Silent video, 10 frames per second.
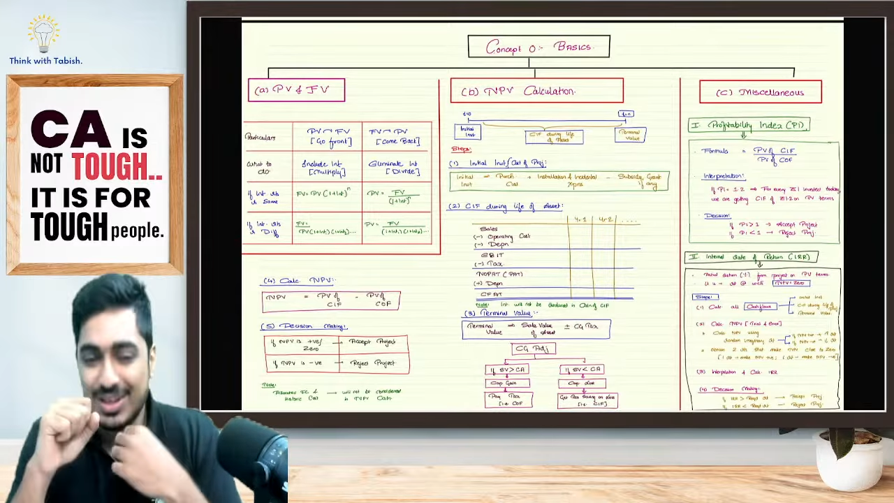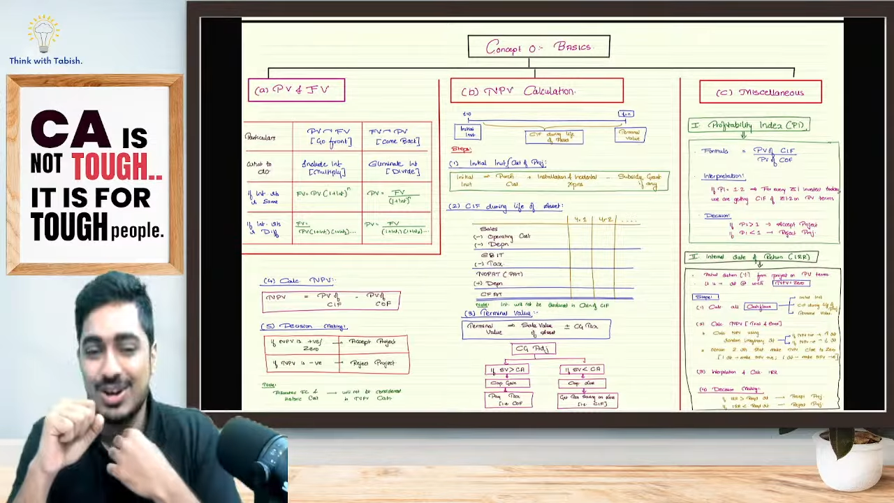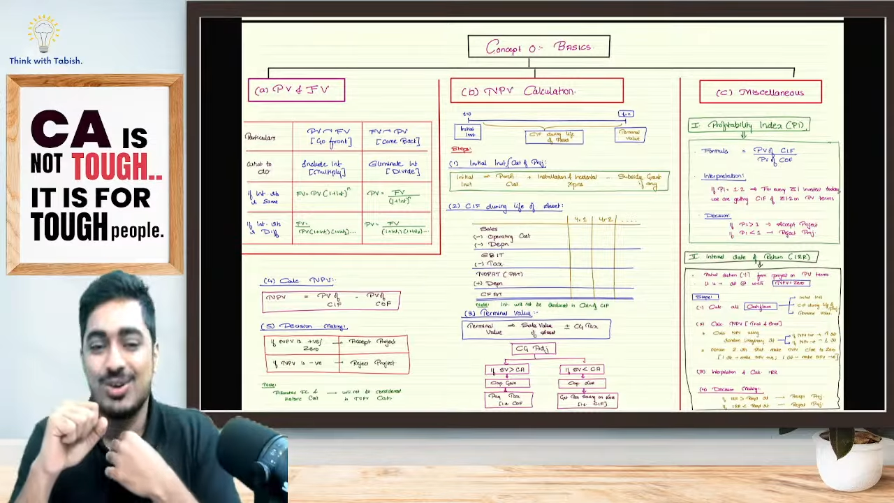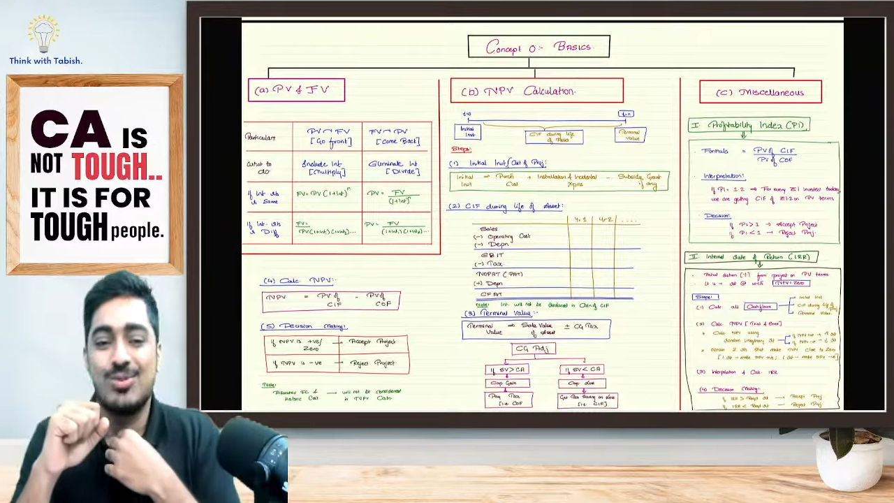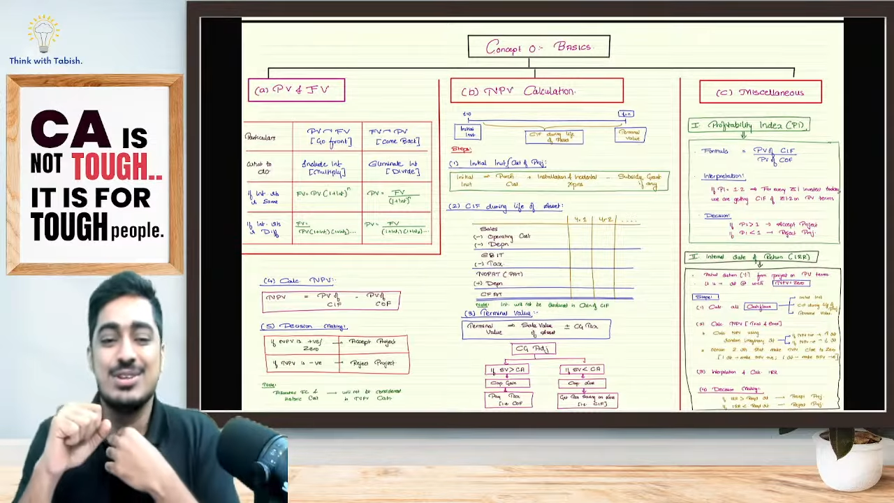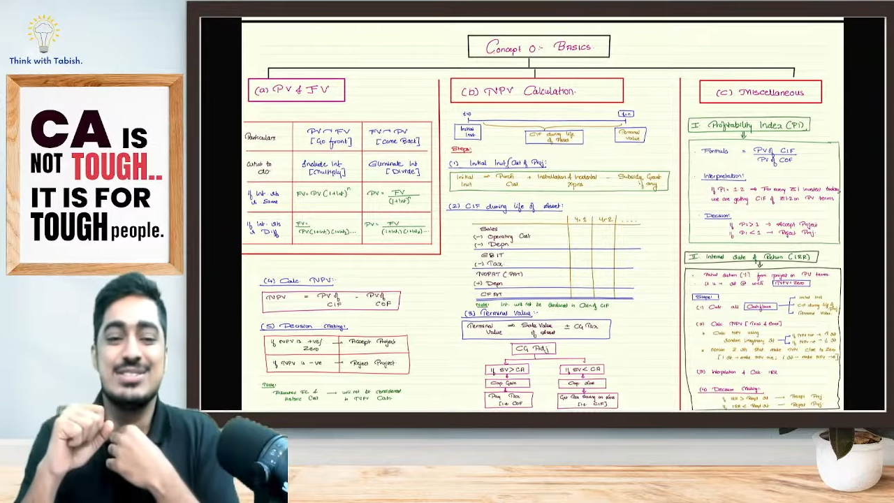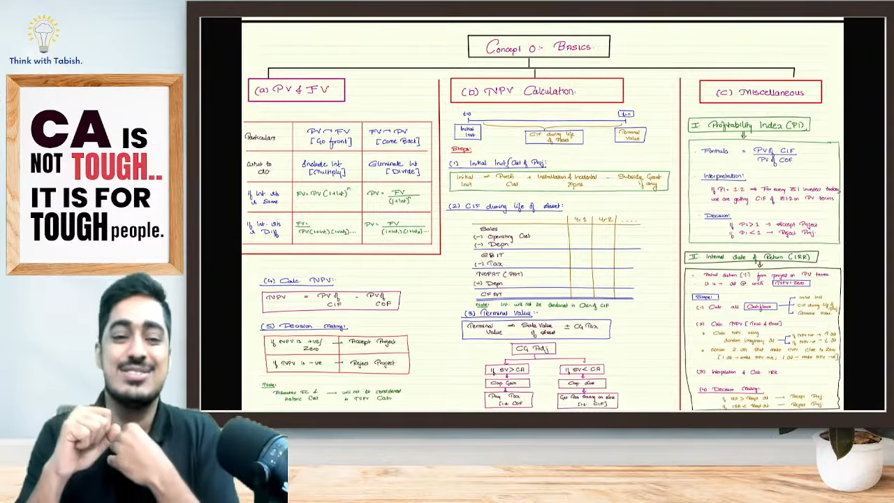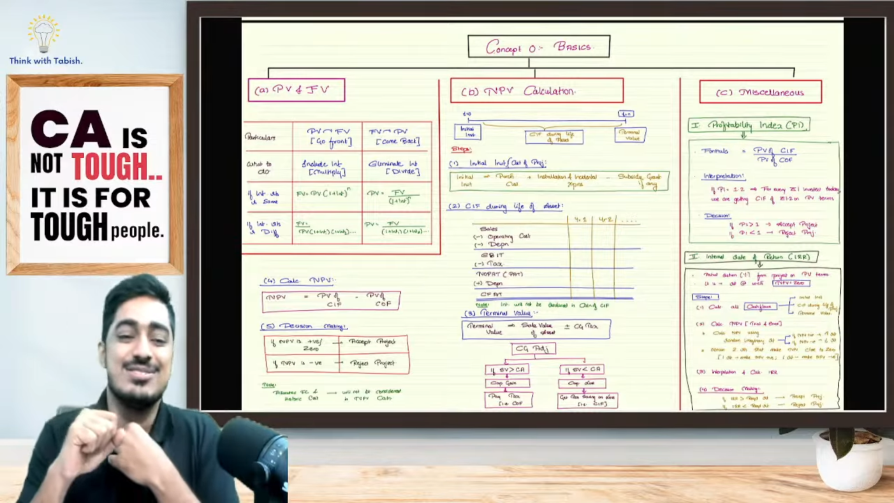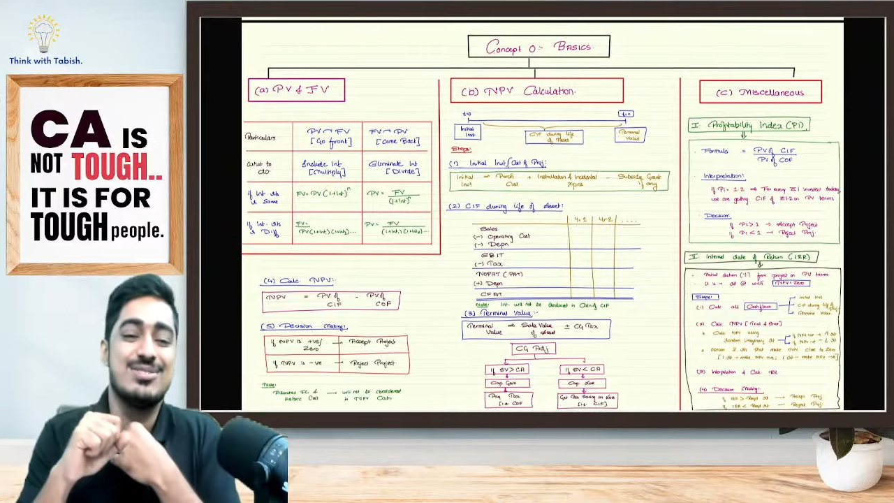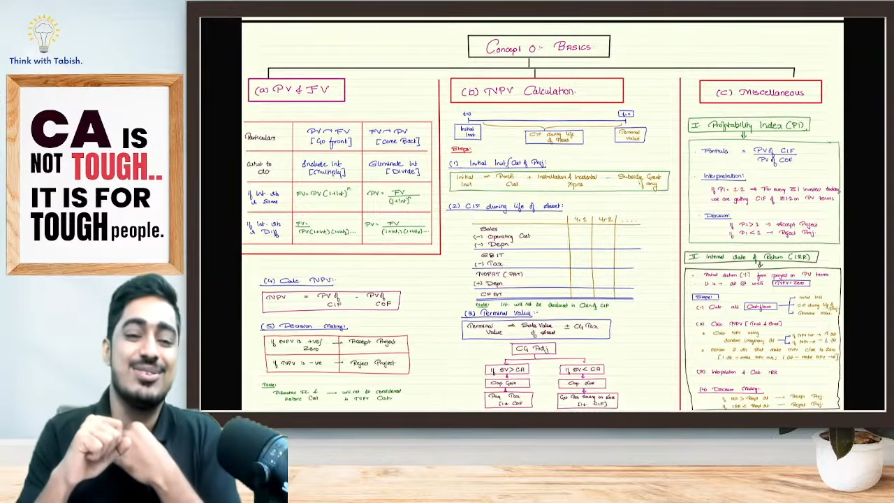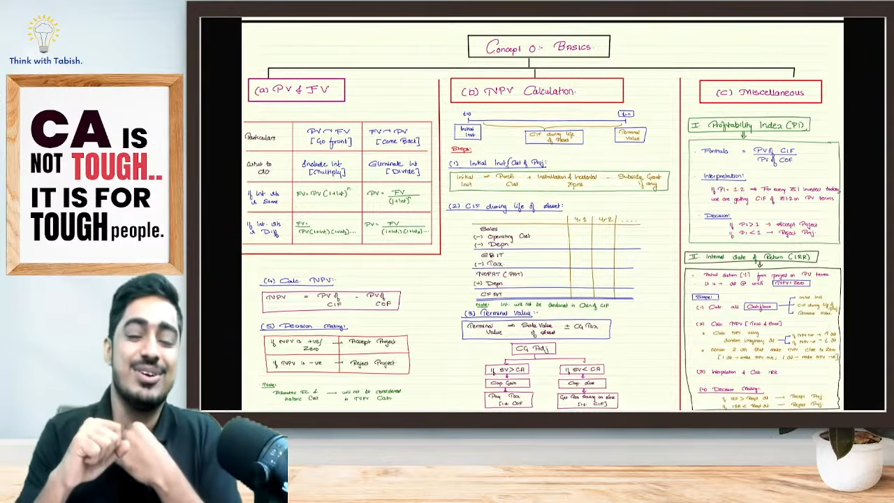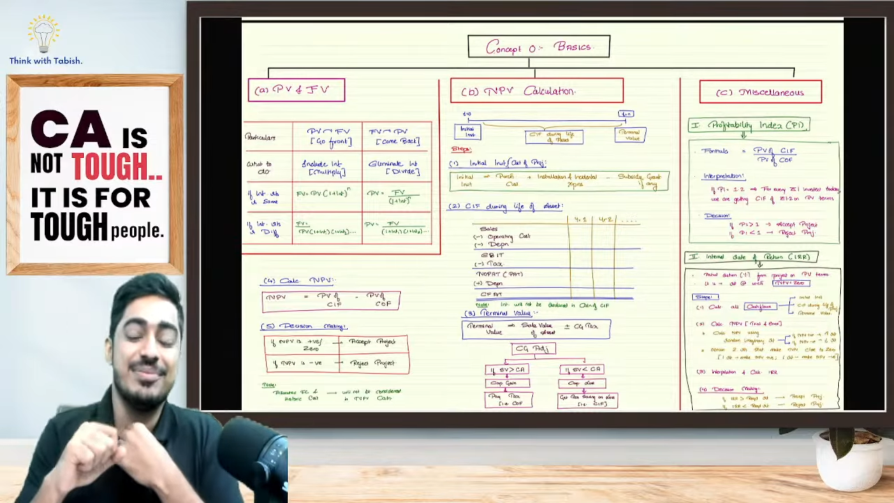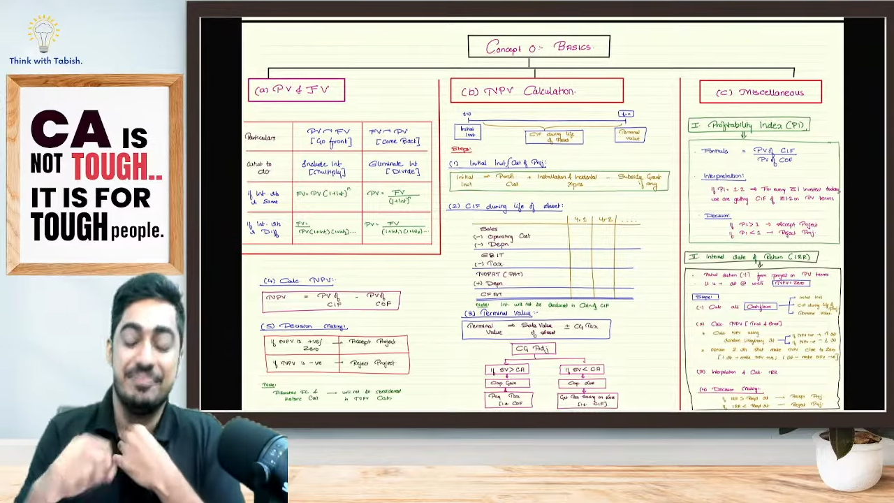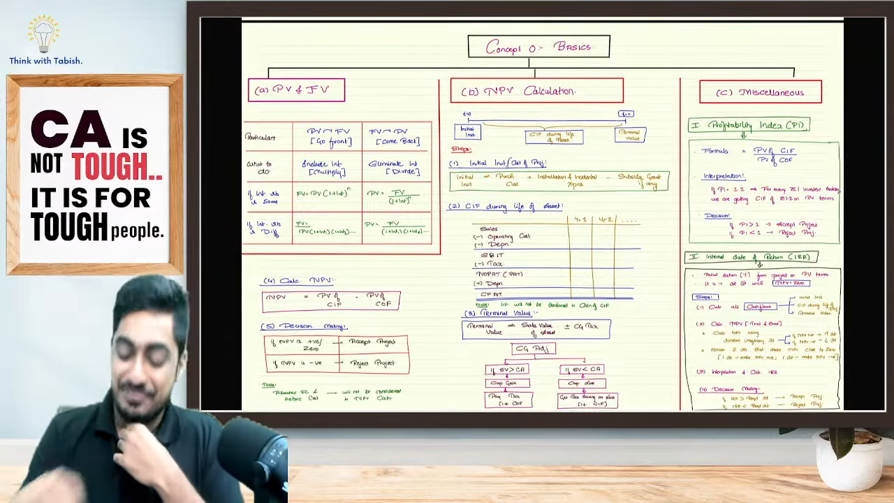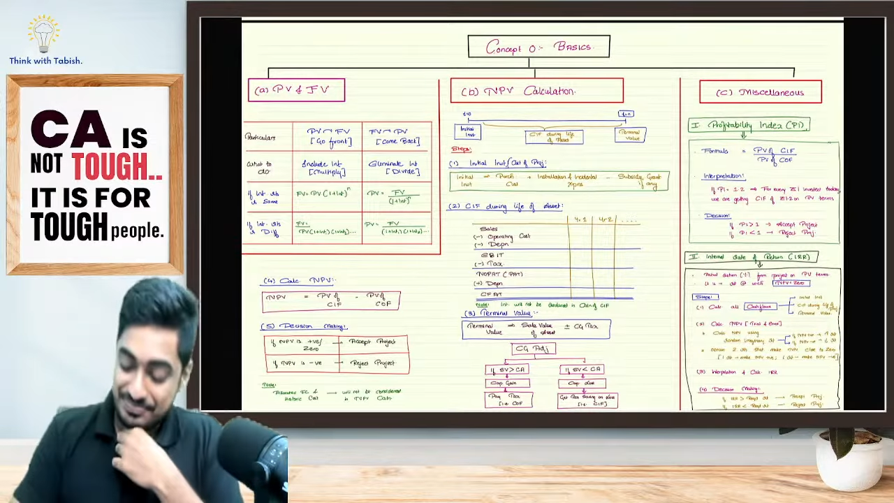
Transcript: Our voice is also gone.